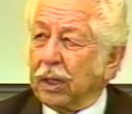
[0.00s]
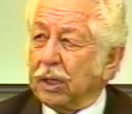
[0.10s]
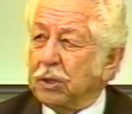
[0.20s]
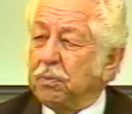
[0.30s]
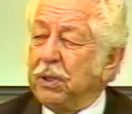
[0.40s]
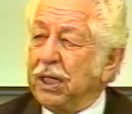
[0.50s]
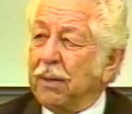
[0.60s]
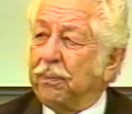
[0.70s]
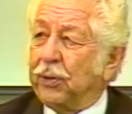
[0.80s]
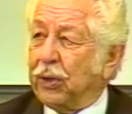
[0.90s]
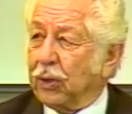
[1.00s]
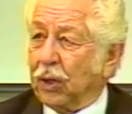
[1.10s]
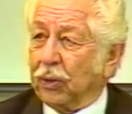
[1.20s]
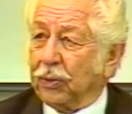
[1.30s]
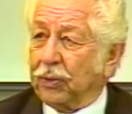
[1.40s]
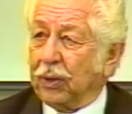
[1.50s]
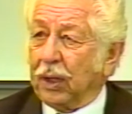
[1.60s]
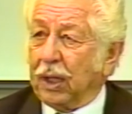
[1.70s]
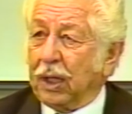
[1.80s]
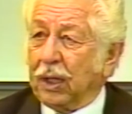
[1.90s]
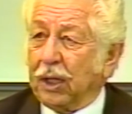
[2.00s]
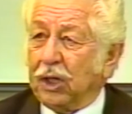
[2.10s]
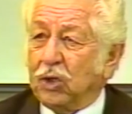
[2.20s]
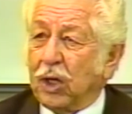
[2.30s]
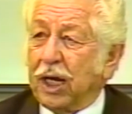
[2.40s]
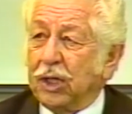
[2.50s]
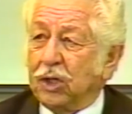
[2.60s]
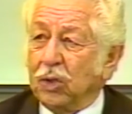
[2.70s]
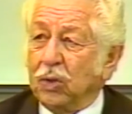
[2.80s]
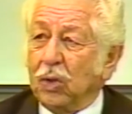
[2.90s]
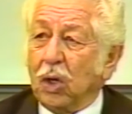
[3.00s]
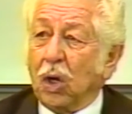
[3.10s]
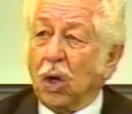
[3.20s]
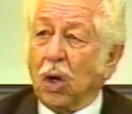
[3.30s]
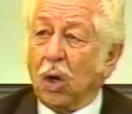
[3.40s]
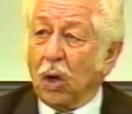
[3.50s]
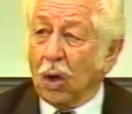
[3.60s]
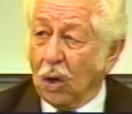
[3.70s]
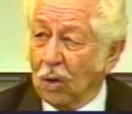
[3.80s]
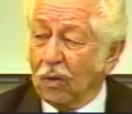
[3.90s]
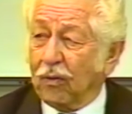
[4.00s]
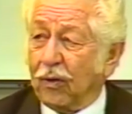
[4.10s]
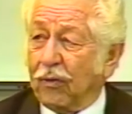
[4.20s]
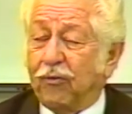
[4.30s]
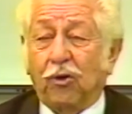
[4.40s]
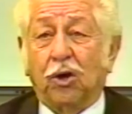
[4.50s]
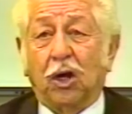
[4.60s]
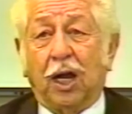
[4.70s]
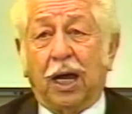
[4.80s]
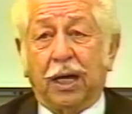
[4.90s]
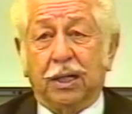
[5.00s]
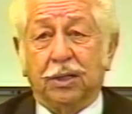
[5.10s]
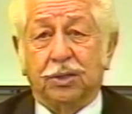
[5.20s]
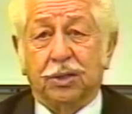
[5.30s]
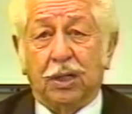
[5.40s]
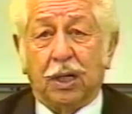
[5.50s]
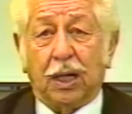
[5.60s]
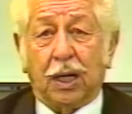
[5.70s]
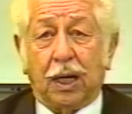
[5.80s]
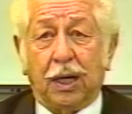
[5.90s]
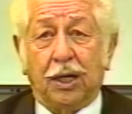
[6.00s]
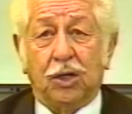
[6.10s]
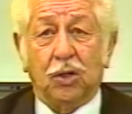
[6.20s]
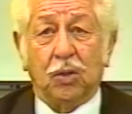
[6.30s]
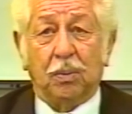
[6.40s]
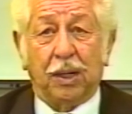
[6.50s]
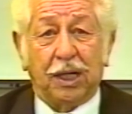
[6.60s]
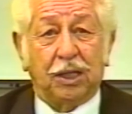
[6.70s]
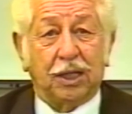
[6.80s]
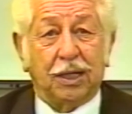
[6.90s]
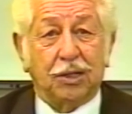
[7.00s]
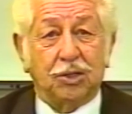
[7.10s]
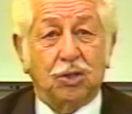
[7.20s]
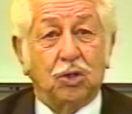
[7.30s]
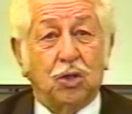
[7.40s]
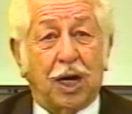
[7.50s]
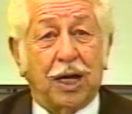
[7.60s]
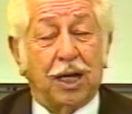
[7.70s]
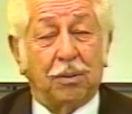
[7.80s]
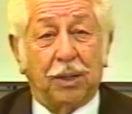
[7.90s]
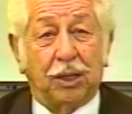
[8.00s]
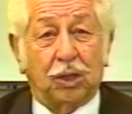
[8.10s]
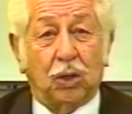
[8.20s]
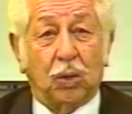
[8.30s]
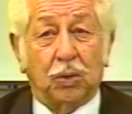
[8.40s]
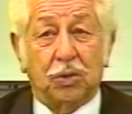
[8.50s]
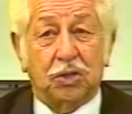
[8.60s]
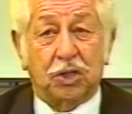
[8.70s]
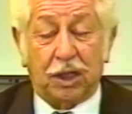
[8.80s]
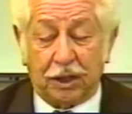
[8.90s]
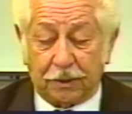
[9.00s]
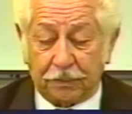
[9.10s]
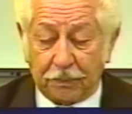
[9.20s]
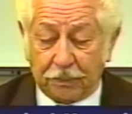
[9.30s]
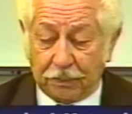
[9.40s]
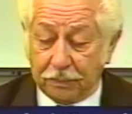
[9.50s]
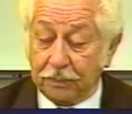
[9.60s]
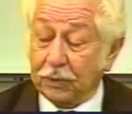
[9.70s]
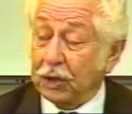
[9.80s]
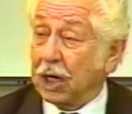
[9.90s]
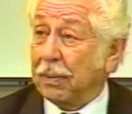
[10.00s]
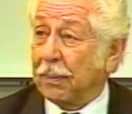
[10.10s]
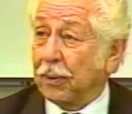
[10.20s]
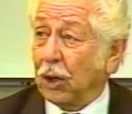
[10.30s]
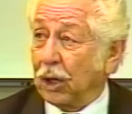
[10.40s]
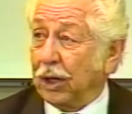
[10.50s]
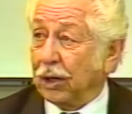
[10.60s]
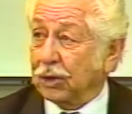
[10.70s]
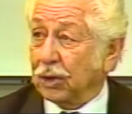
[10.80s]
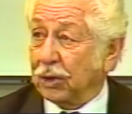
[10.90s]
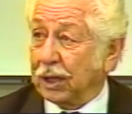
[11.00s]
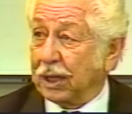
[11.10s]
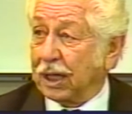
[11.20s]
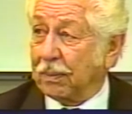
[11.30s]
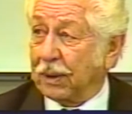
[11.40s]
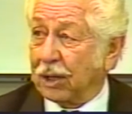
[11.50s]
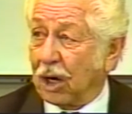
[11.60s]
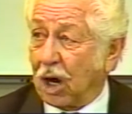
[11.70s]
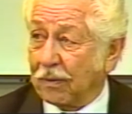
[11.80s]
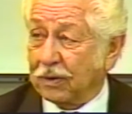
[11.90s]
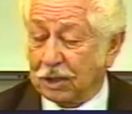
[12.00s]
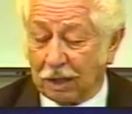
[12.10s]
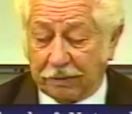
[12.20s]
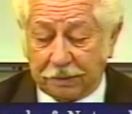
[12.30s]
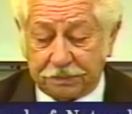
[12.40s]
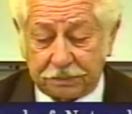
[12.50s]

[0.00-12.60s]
speed up the growth. They try to over-fertilize, and they do many things to try and make the golden seal come up earlier so they can get a bigger harvest of it.